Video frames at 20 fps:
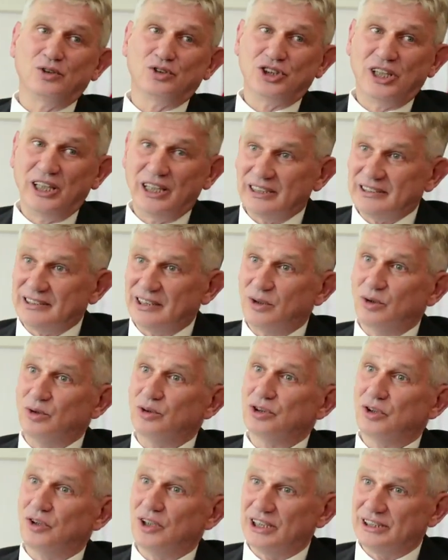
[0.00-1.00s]

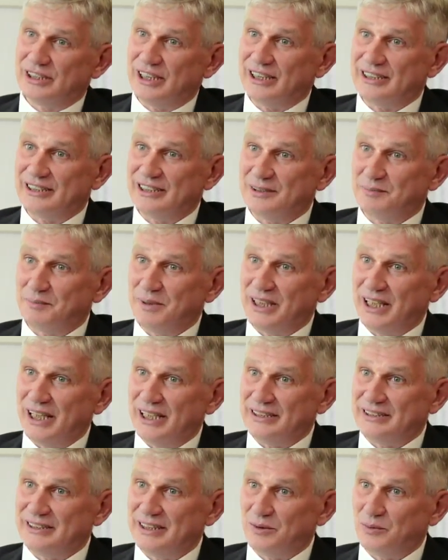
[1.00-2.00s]
employed many
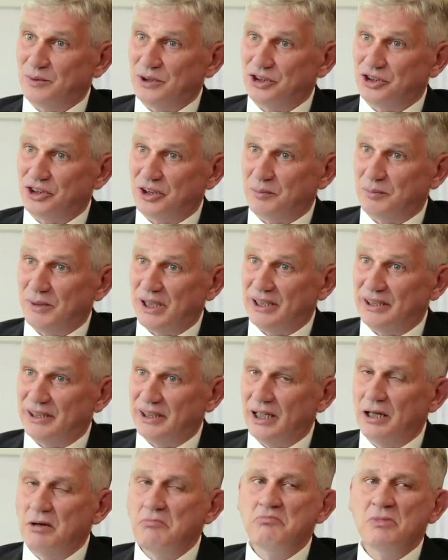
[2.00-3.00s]
people, many
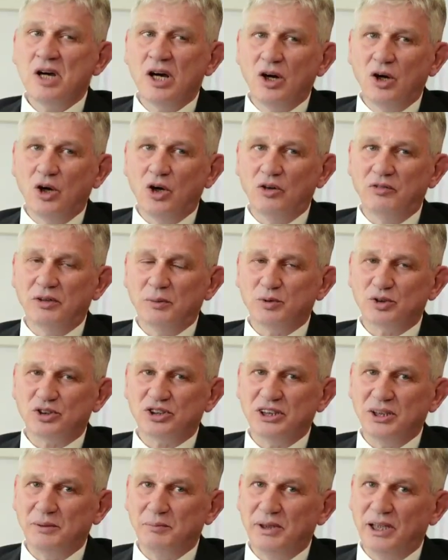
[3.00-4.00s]
persons
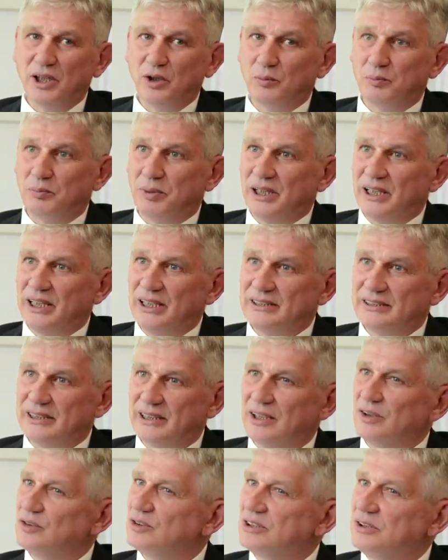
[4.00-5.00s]
who
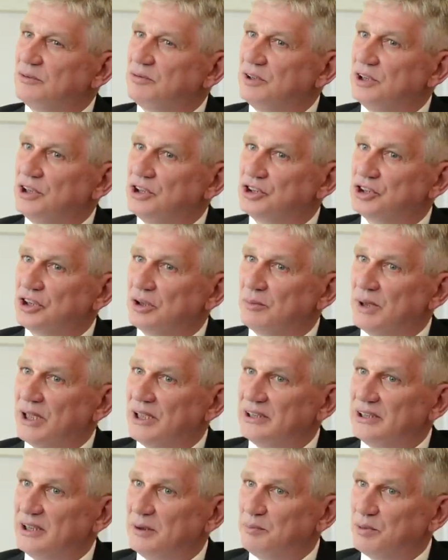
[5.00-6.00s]
come back to
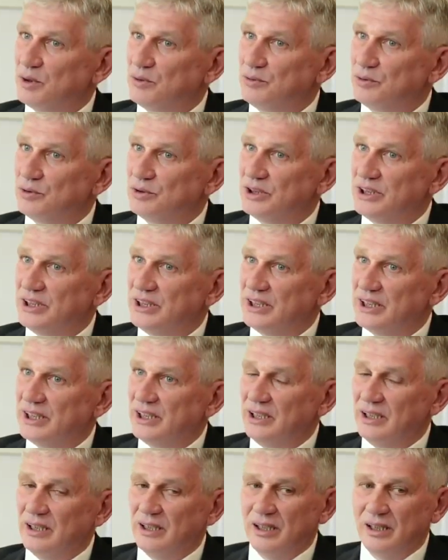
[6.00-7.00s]
Germany for the
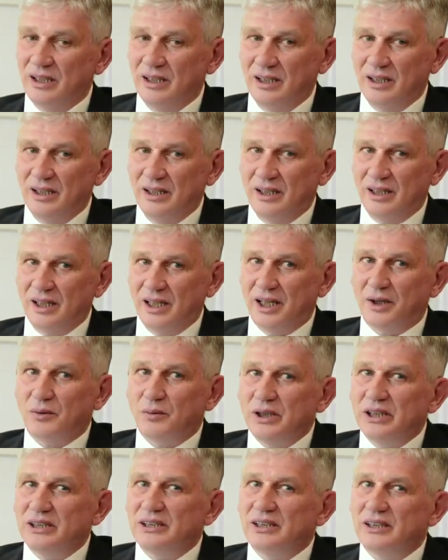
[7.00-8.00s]
second, third
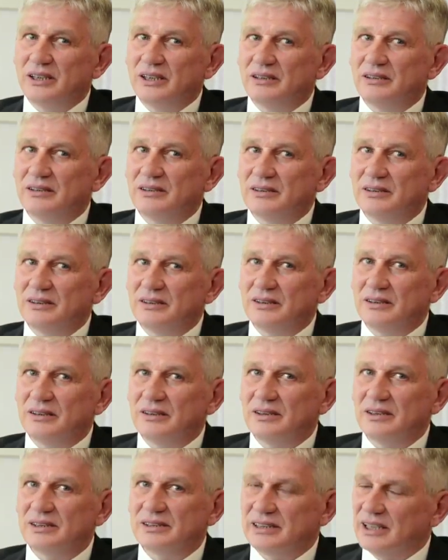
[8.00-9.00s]
time, so they
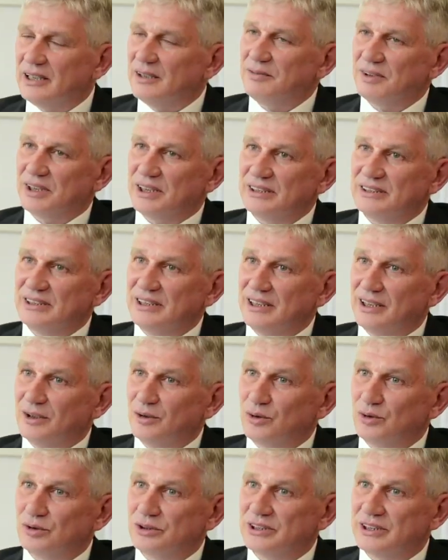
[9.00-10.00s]
understand the country very
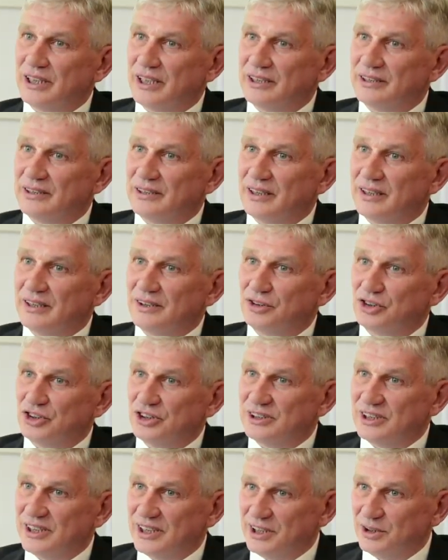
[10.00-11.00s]
well. This is
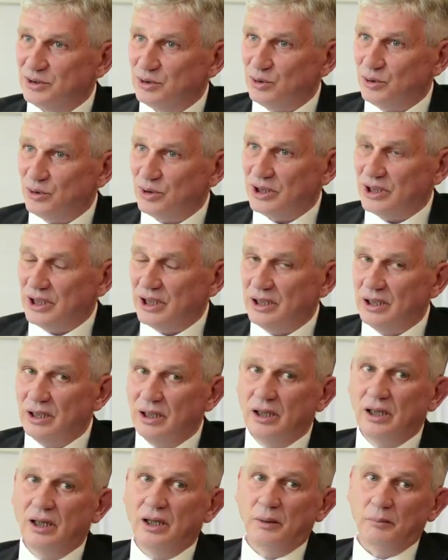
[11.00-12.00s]
a
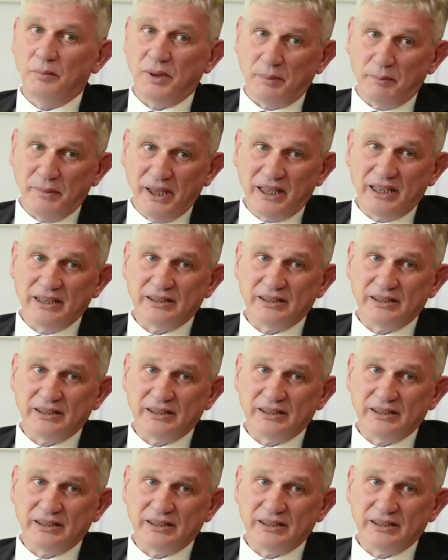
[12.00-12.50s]
country that